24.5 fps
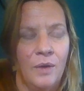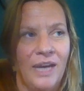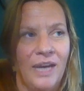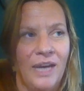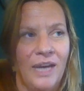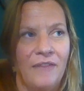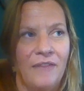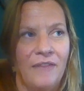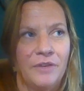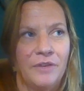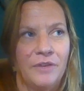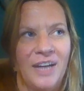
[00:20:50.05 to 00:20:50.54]

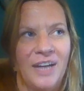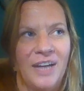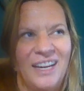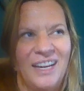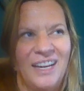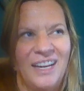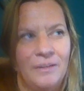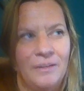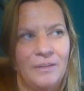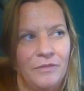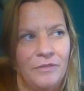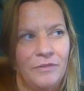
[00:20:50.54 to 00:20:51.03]
whatever
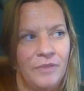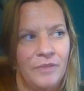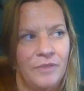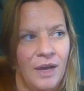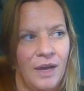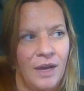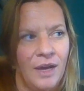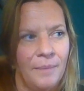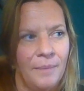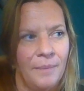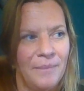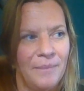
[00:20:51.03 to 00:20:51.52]
kind of
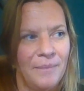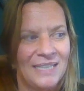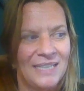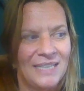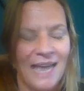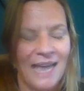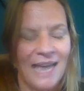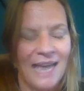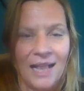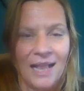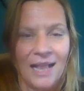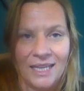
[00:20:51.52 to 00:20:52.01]
um,
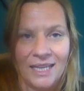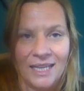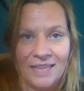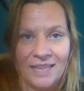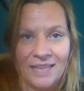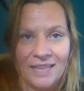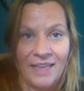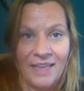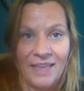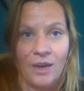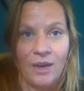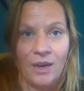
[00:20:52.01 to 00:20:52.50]

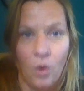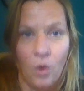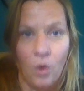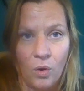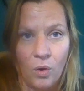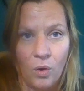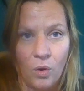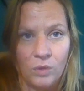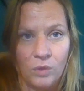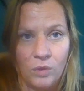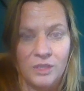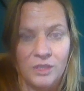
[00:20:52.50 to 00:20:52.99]
mentality they
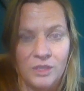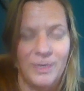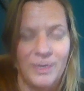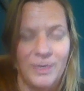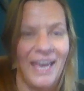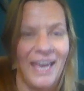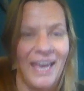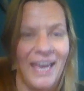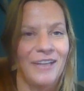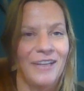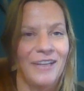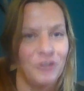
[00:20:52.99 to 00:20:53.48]
hold.
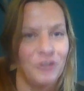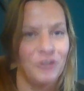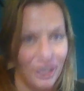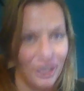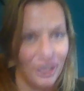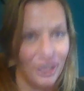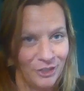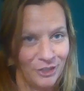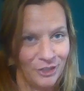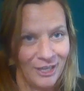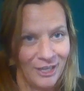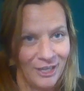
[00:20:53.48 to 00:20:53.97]
You can't
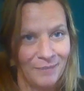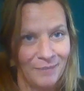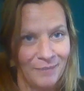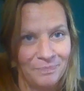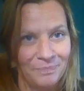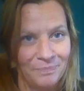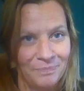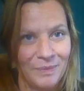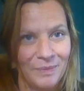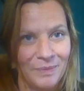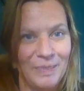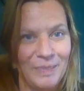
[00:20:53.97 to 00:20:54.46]
judge
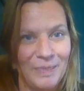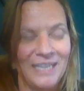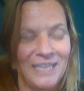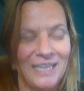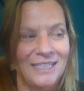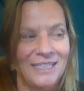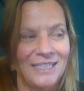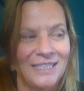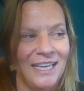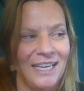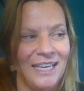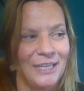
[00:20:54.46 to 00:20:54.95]
them
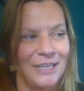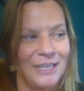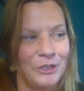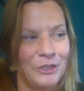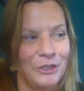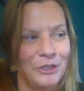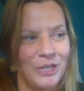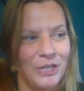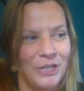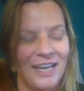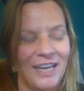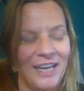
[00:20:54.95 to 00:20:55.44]
because they
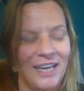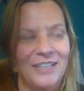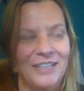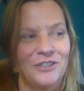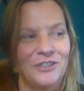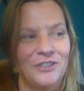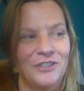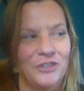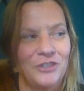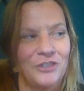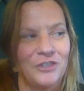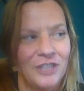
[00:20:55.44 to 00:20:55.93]
can
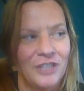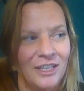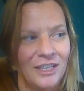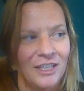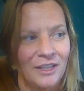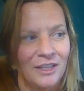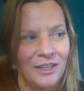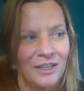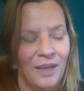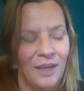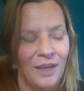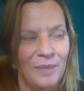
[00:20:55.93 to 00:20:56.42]
change.
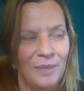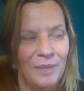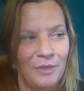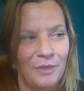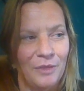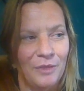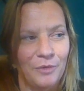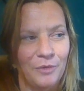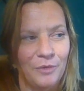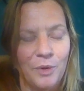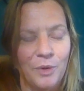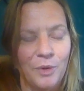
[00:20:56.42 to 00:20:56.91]
I
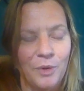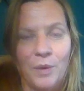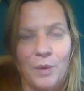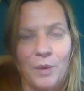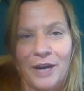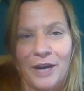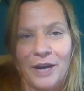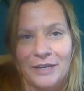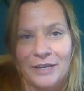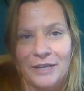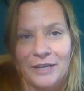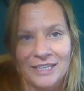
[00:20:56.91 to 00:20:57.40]
mean, through
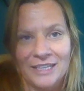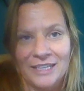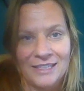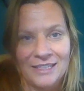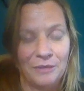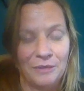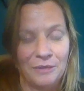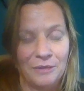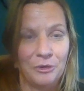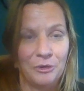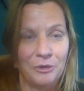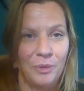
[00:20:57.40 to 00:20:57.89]

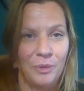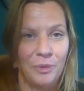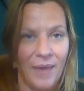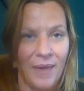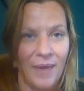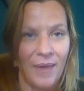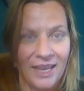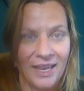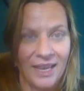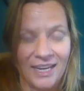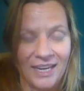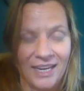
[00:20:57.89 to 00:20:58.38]
awareness and through
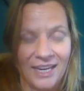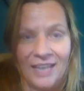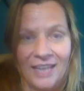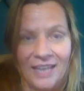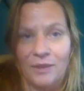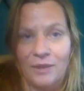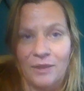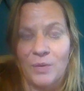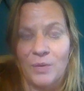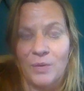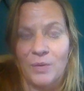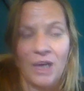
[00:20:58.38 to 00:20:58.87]

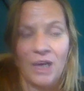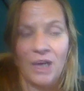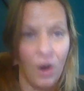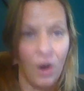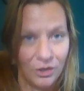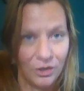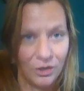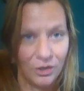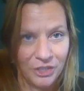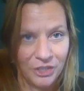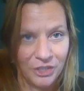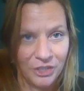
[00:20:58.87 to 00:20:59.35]
awakening, we
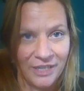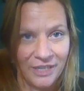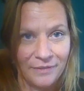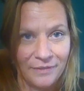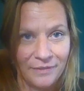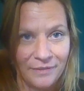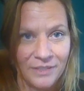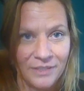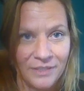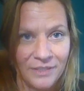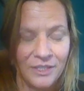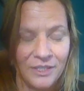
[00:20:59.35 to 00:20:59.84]
all
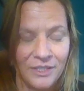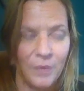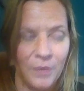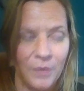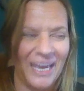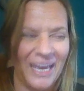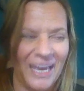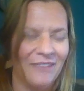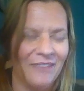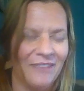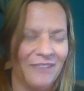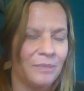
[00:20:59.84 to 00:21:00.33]
shift. So
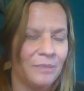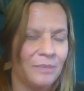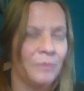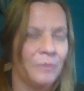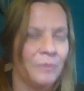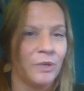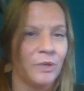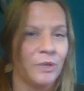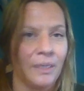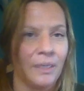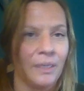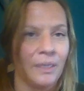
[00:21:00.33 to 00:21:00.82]
we have to
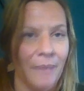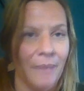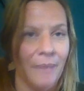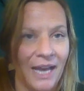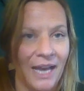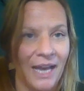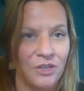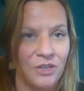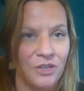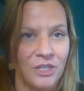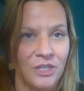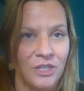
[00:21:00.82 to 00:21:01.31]
be more
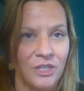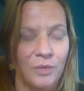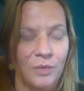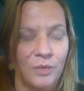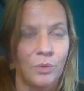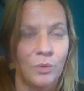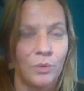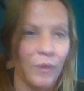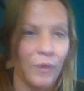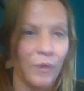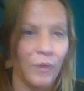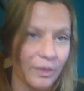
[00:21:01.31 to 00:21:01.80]

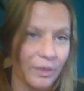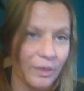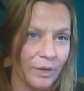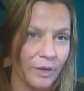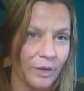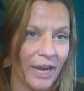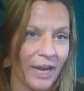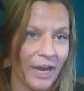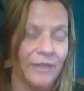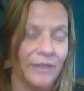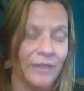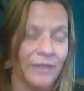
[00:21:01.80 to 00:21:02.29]
compassionate with where
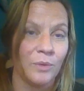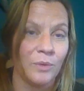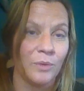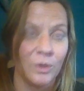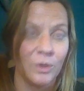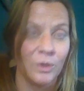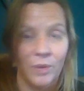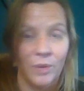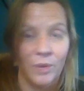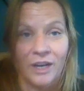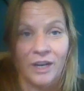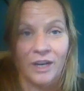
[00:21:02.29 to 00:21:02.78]
we're at
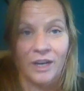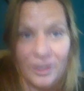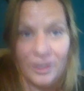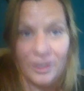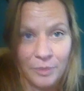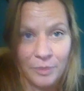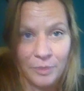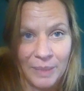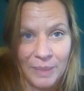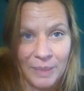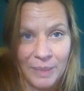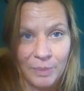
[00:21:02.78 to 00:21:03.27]
and with where
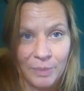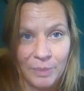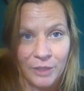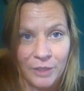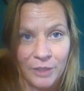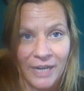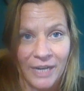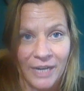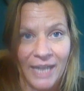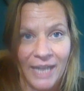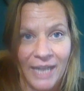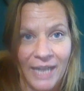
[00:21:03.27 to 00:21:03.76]
other
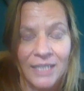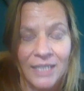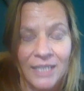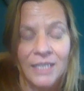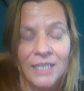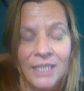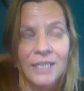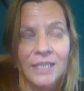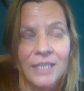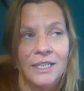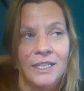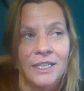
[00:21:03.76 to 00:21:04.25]
people are at,
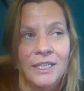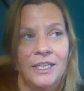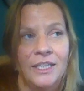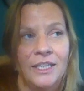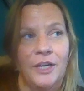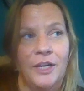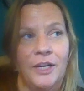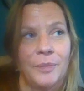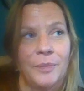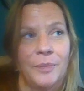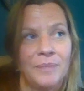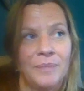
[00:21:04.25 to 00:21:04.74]

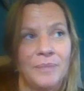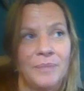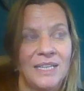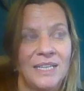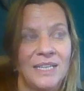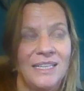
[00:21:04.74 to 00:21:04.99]
you know,